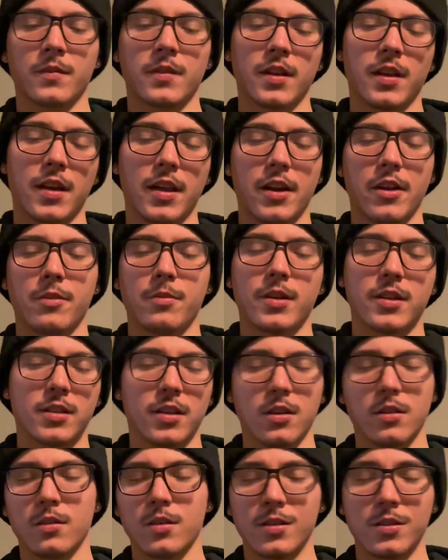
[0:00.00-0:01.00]
And everybody's
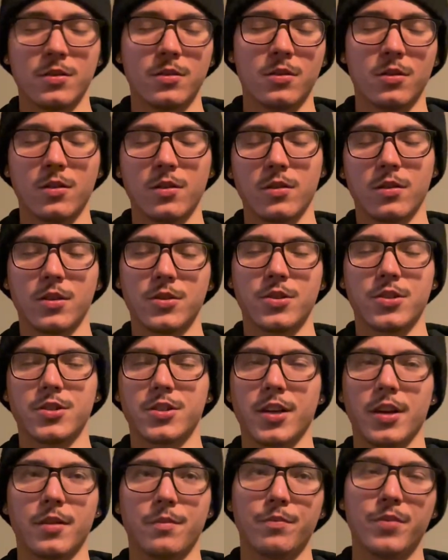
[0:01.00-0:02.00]
like, oh, let's just
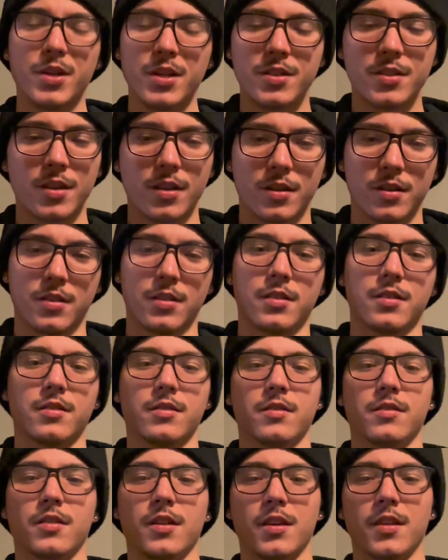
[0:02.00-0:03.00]
say pizza.
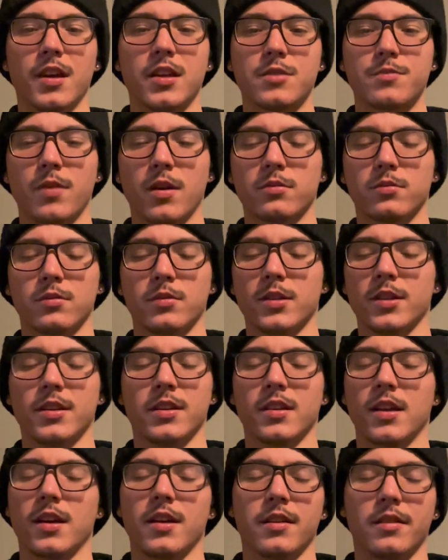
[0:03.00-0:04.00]
And that's probably a
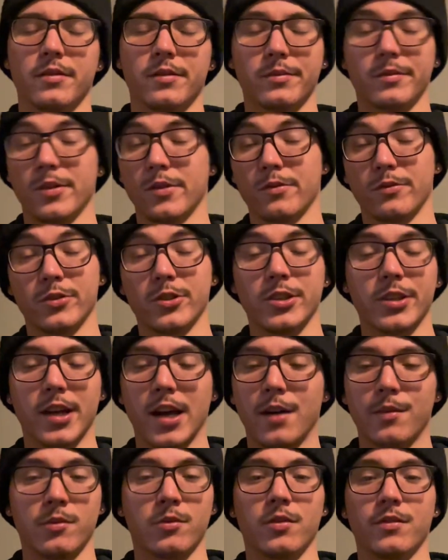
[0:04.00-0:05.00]
really
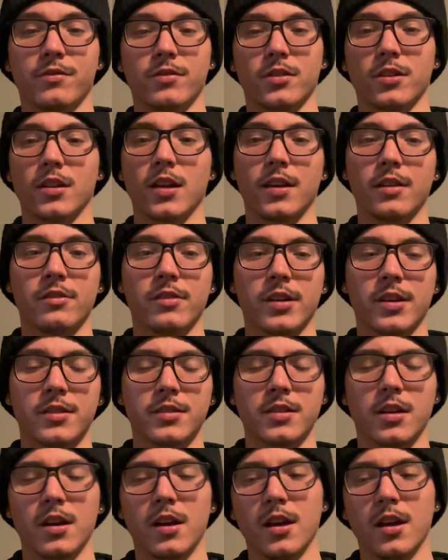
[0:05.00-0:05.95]
common one for a lot of you guys.